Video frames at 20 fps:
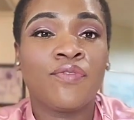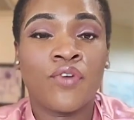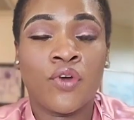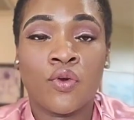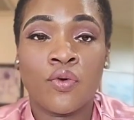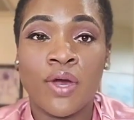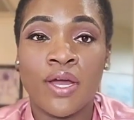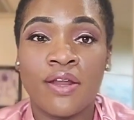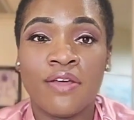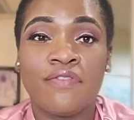
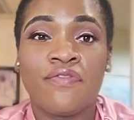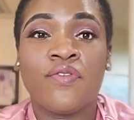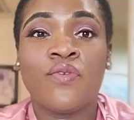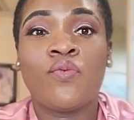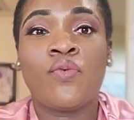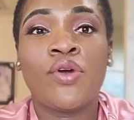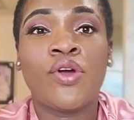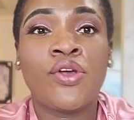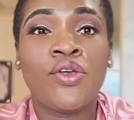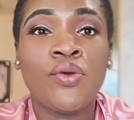credit for
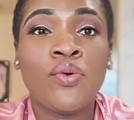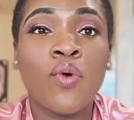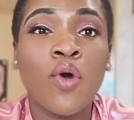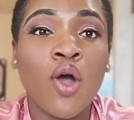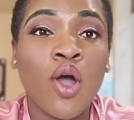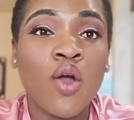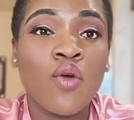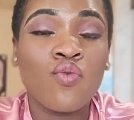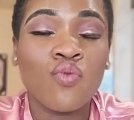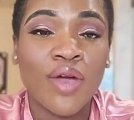where you
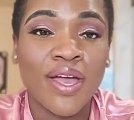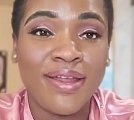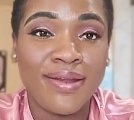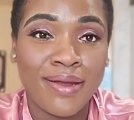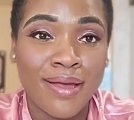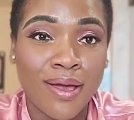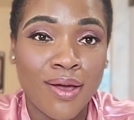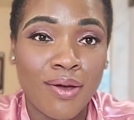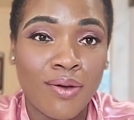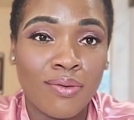are right
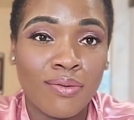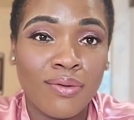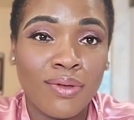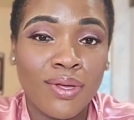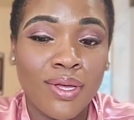now,